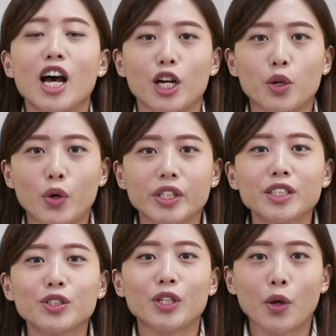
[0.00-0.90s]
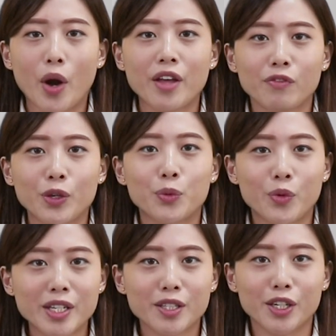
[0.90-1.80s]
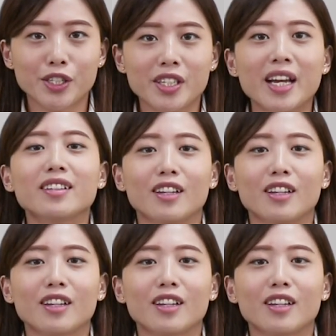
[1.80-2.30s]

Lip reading: According to the Grandview research,